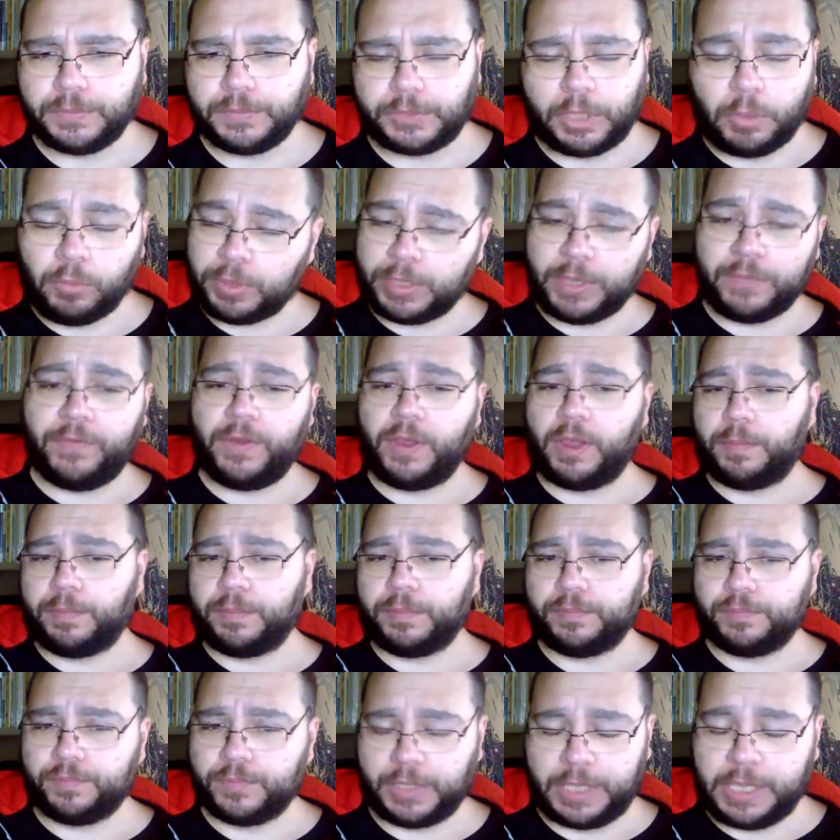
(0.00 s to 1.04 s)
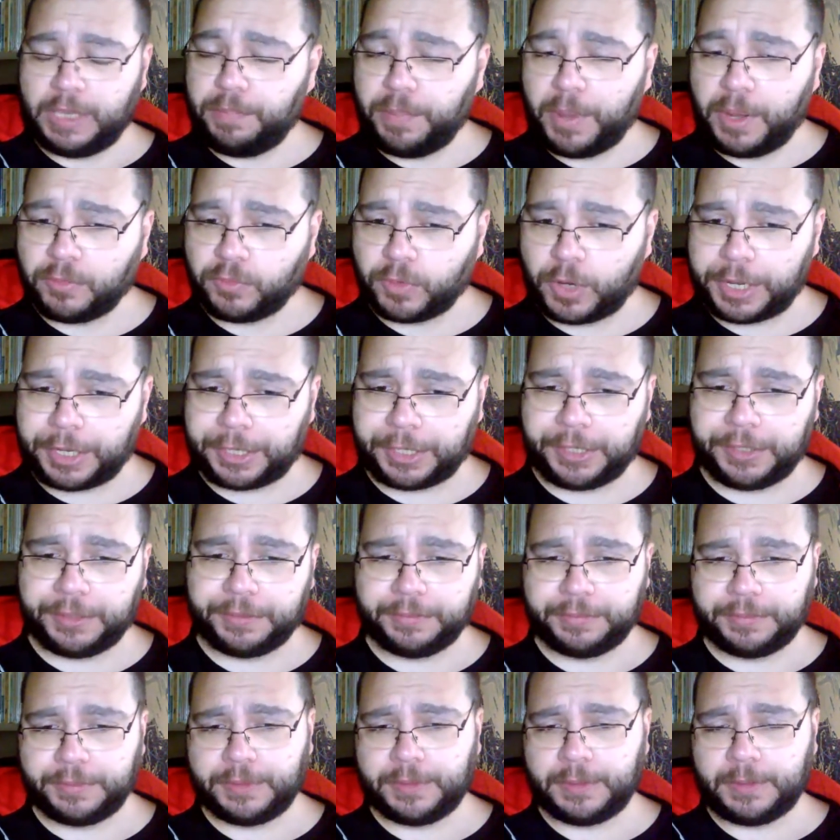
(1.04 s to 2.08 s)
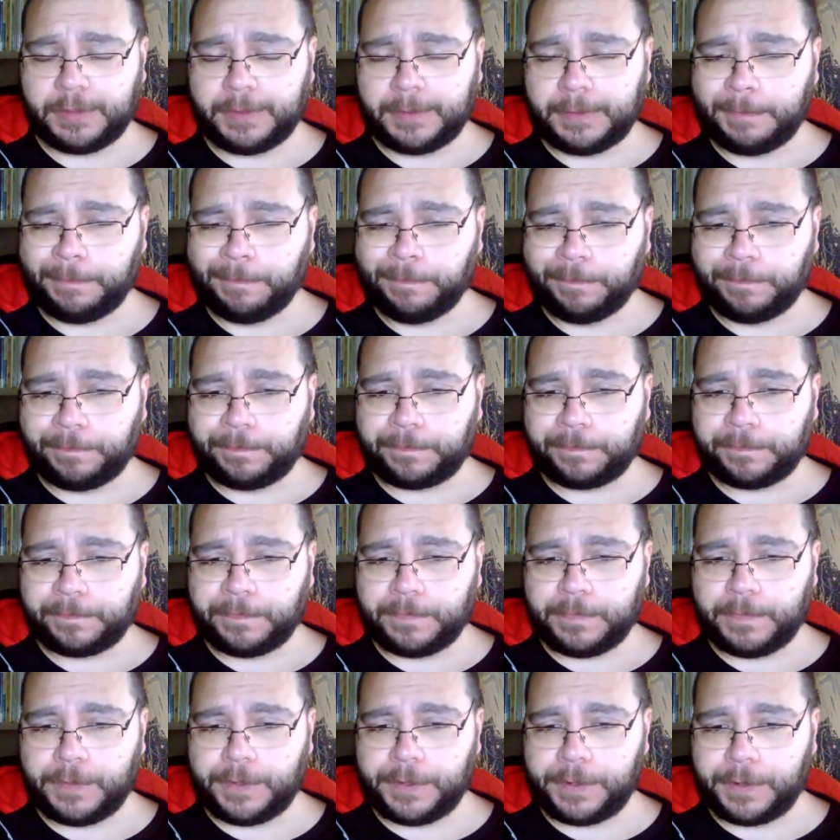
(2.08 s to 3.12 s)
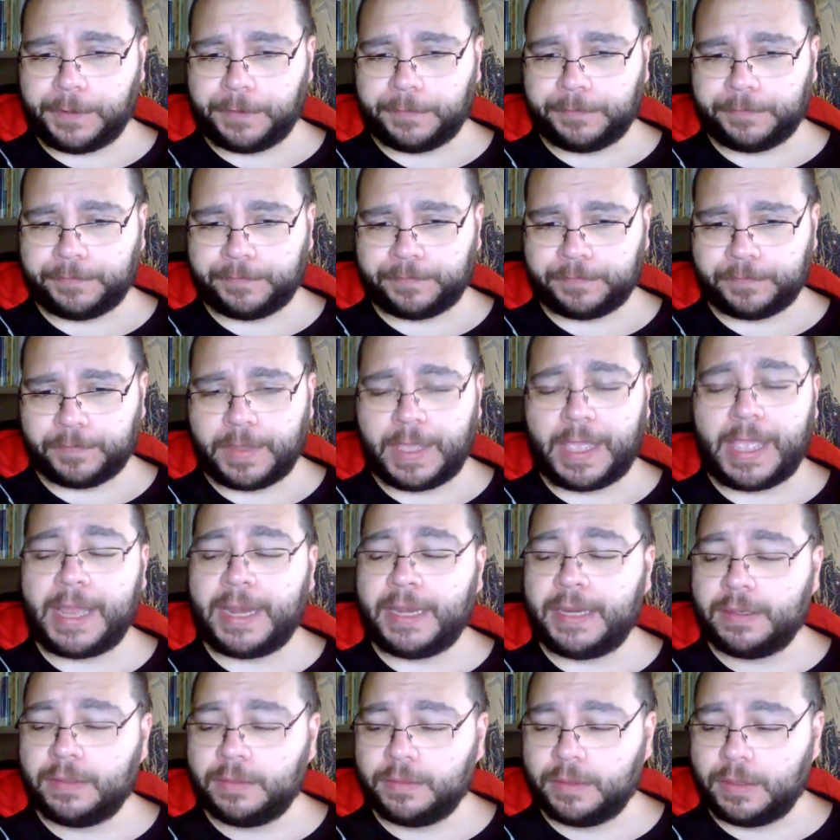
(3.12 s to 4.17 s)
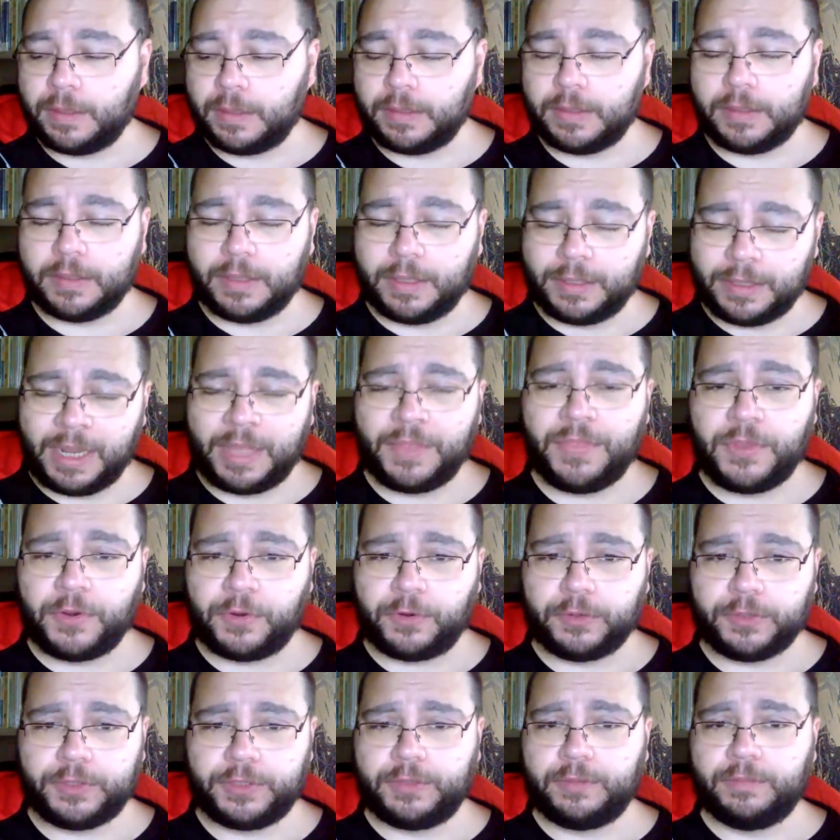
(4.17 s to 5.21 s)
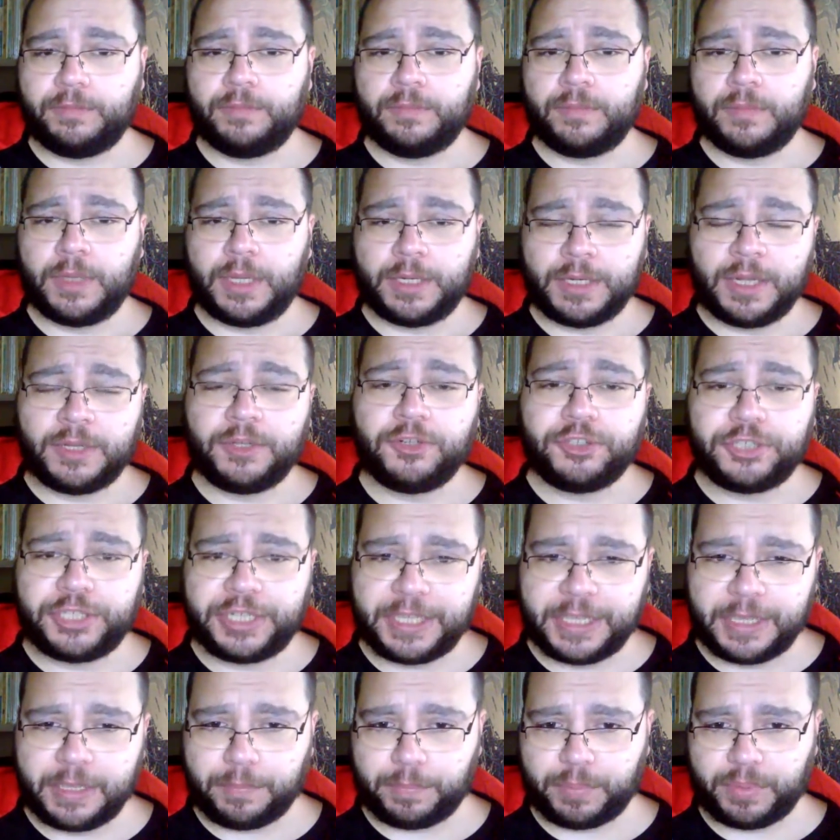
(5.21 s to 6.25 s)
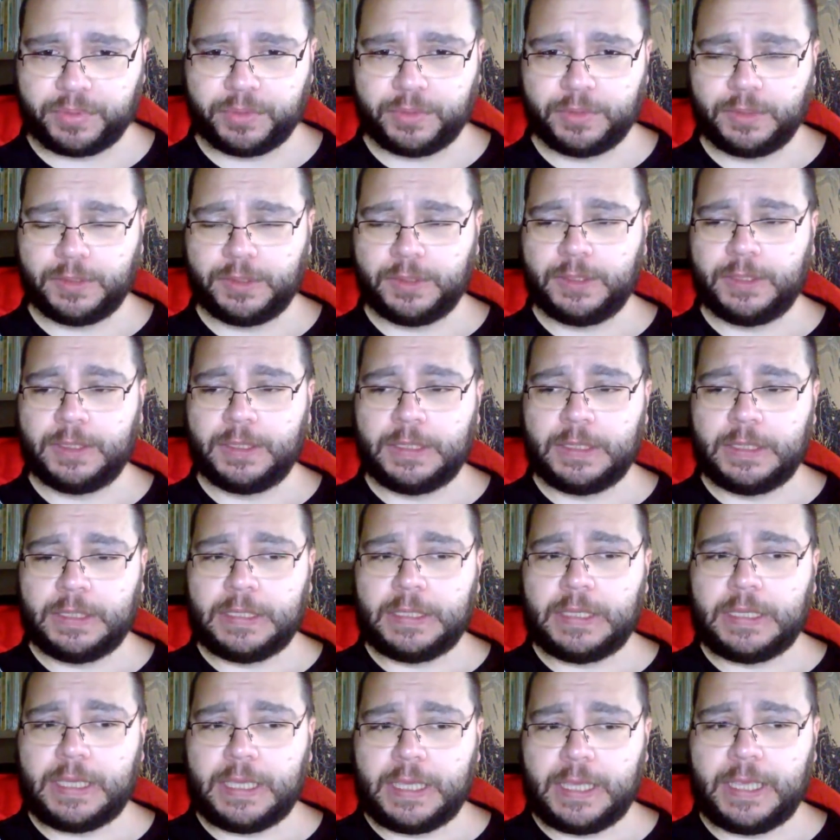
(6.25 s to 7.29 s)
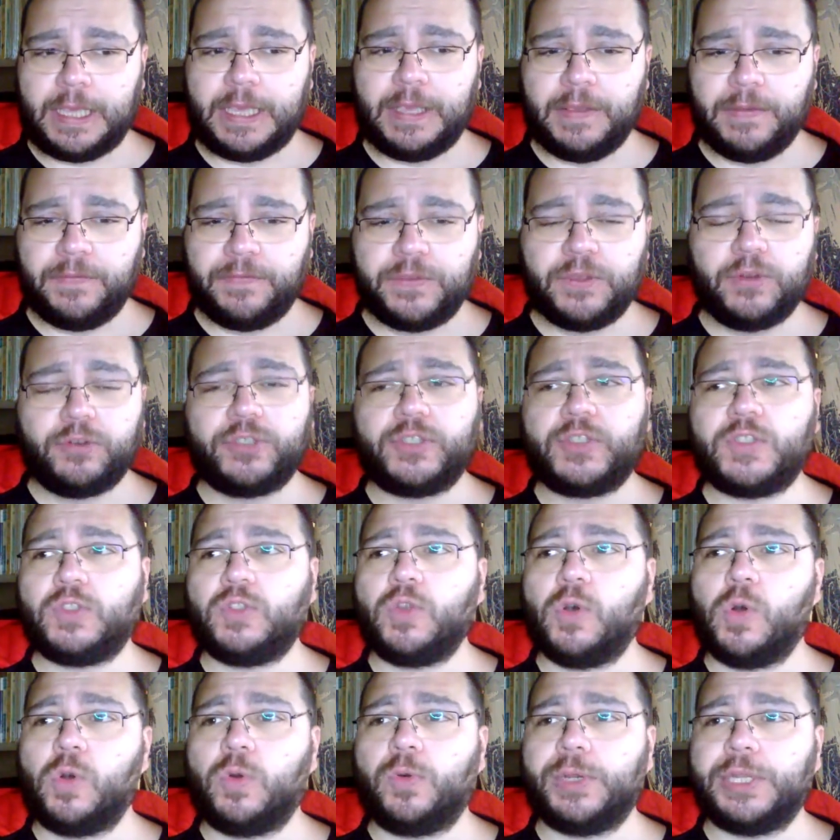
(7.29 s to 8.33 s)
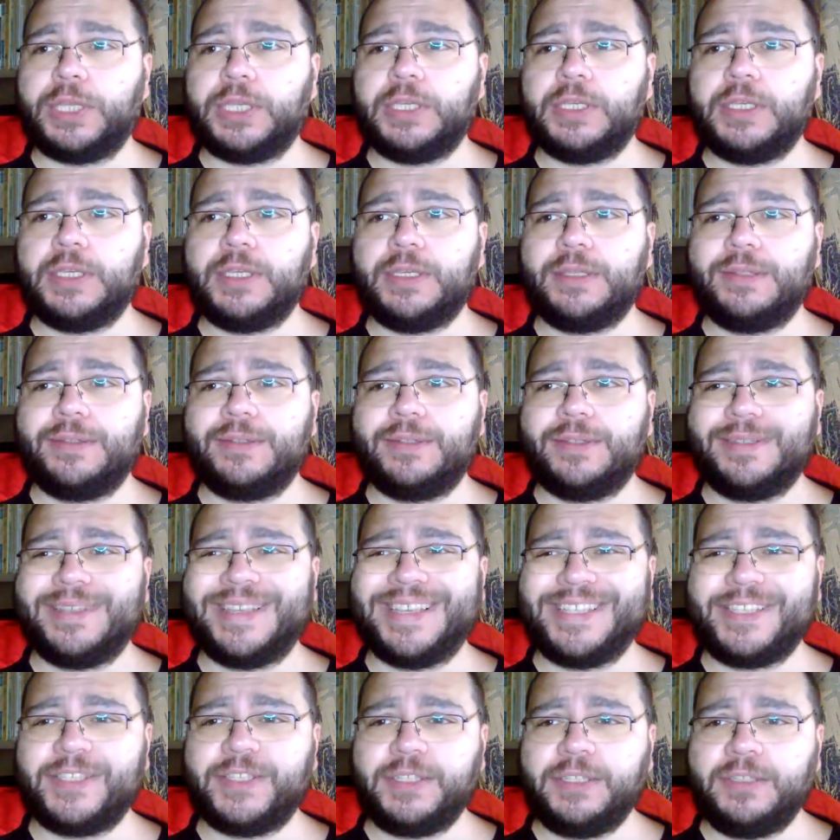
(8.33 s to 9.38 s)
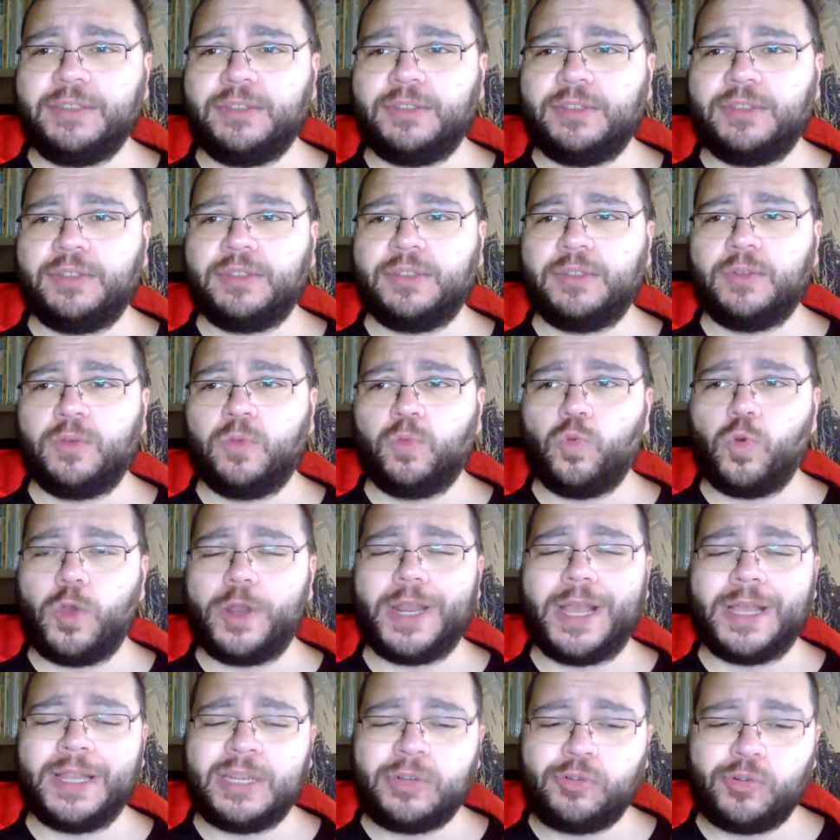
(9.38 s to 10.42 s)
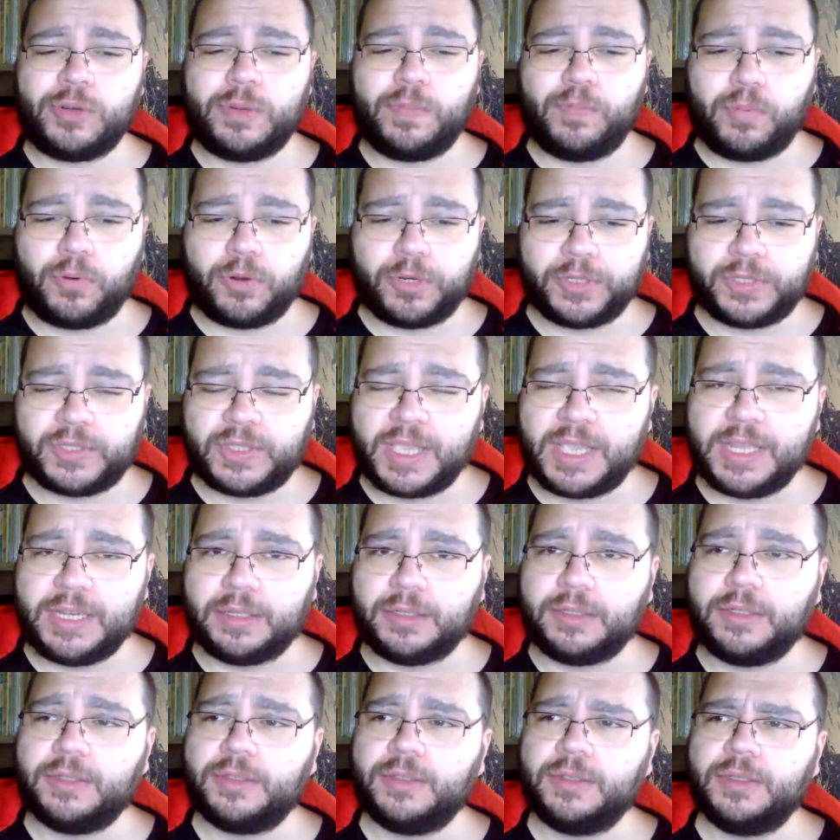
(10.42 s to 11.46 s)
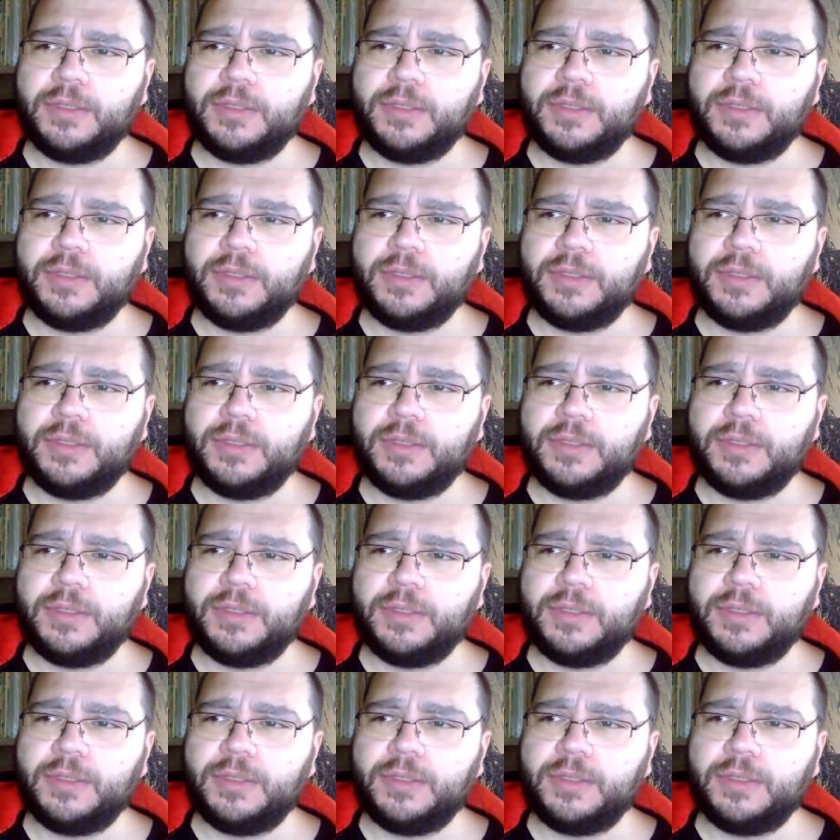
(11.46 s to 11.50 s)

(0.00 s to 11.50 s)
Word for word: Don't give up. Keep on writing, you know. And another tip, if your story isn't 100%